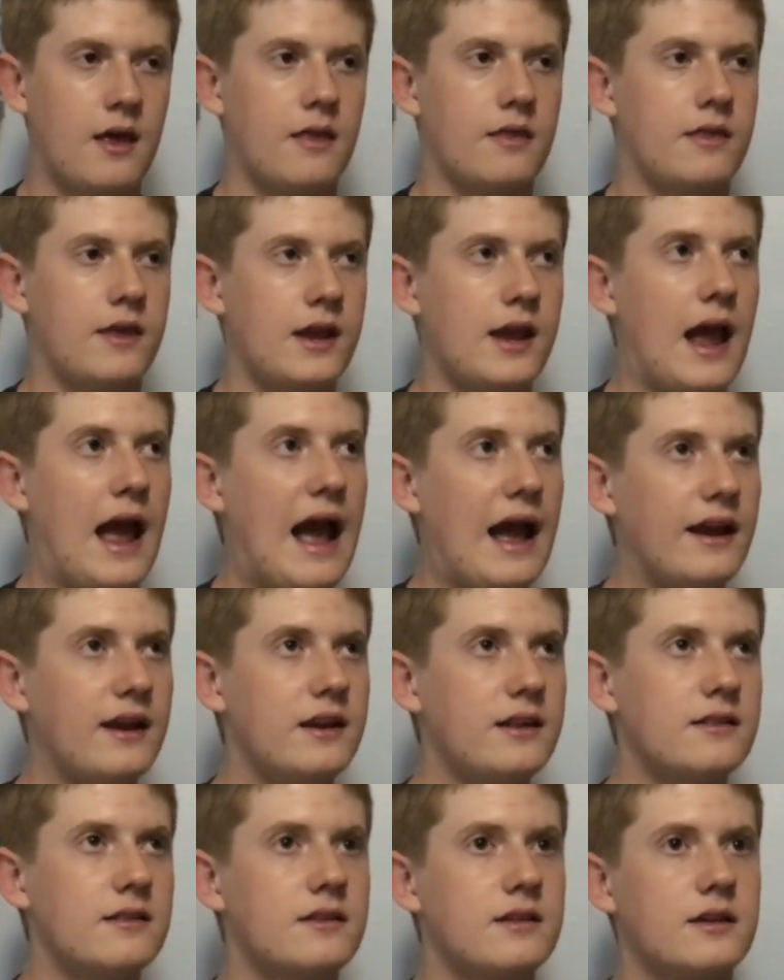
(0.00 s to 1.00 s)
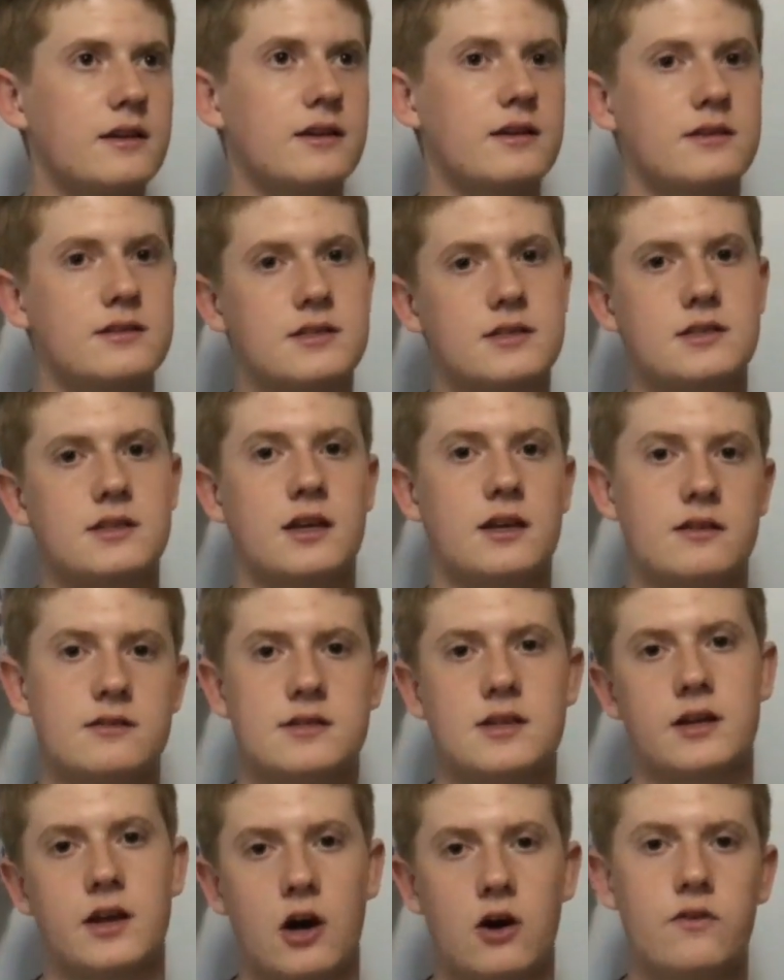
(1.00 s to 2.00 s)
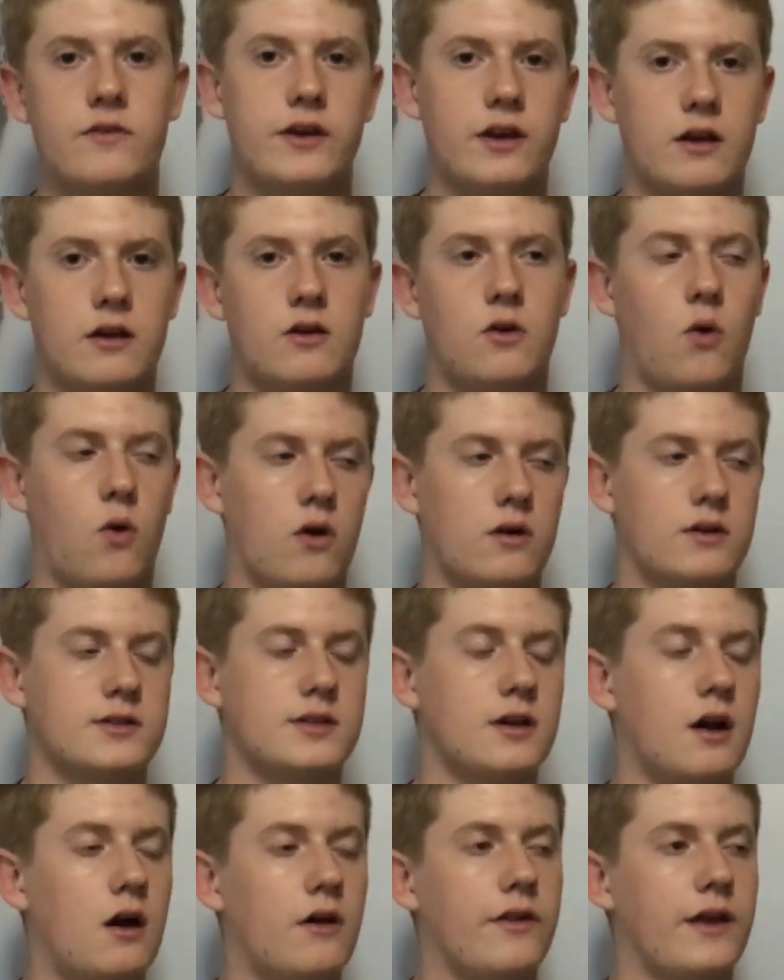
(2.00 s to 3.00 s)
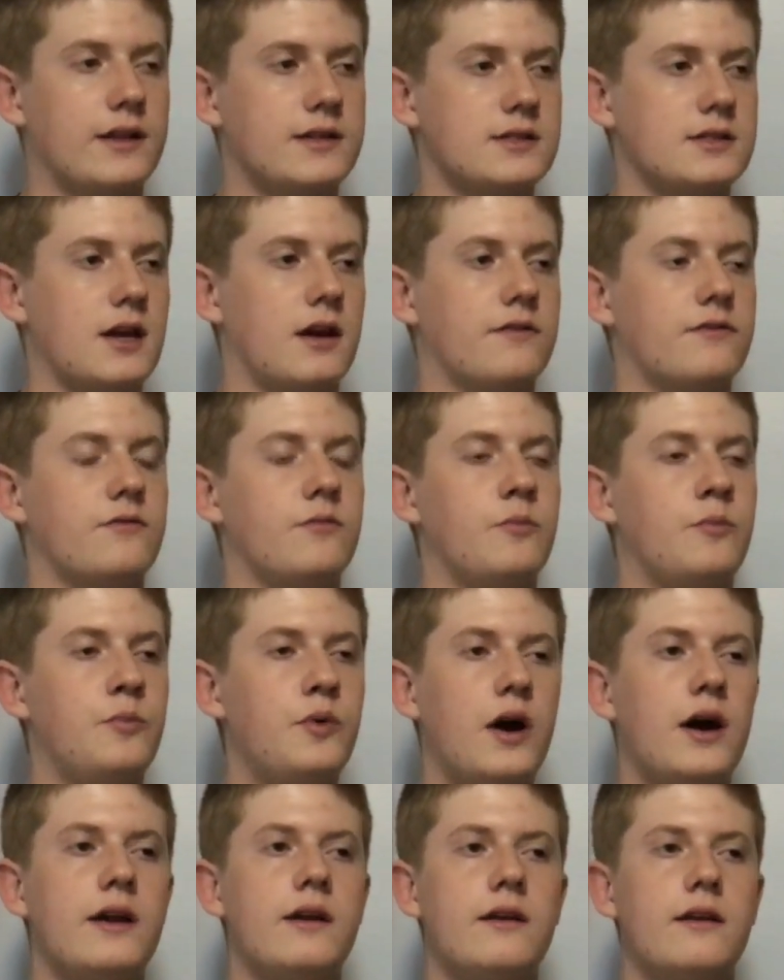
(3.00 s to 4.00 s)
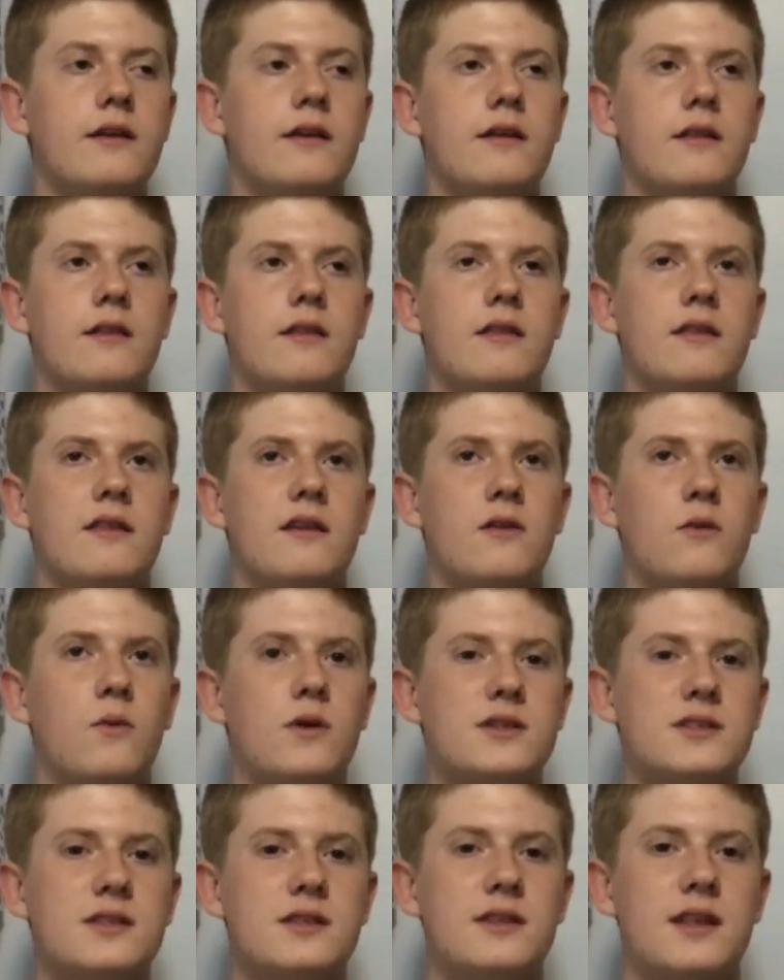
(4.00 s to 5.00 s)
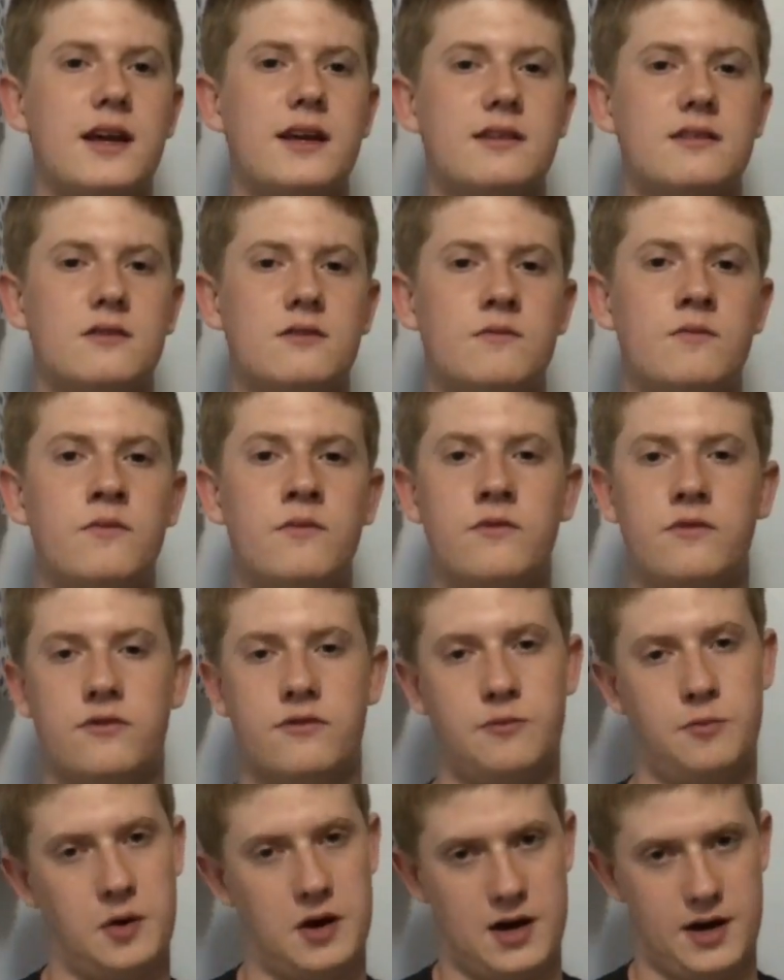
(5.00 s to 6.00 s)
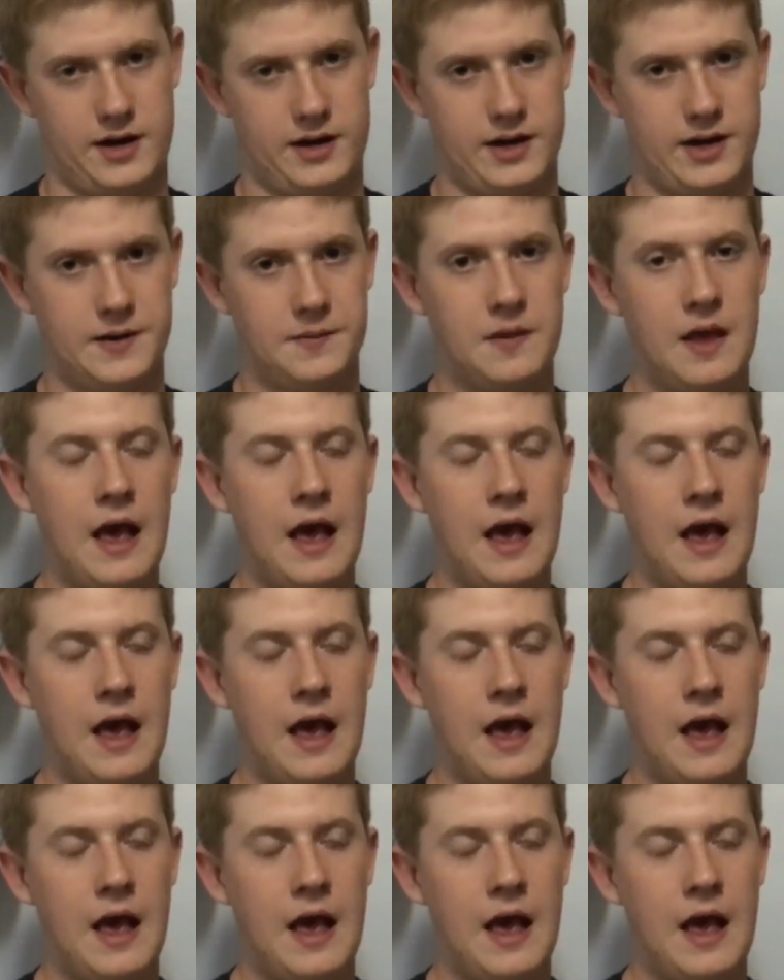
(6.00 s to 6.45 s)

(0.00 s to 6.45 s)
They added the Sokovia Accords and all that stuff, but there wasn't that oomph behind it.